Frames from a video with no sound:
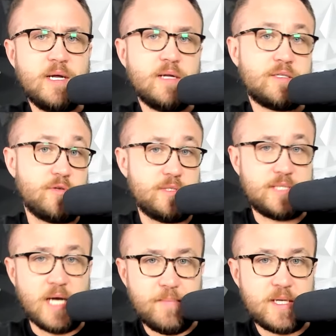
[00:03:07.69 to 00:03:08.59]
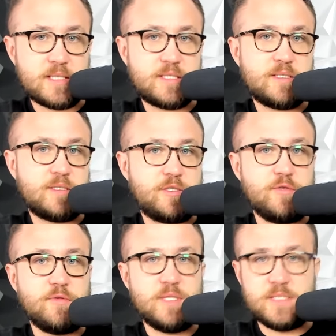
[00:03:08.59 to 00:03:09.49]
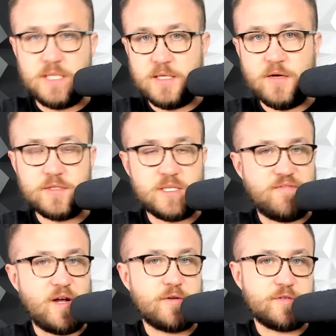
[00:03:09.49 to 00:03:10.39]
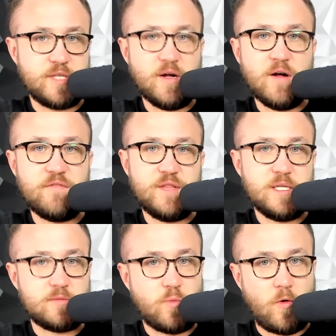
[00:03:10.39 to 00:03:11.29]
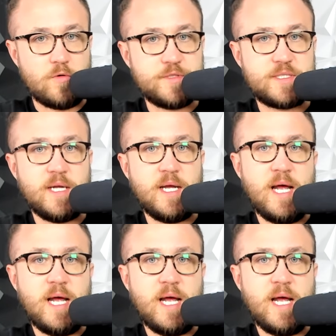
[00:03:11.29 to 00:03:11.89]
certain topics to the CEOs and the founders of these worlds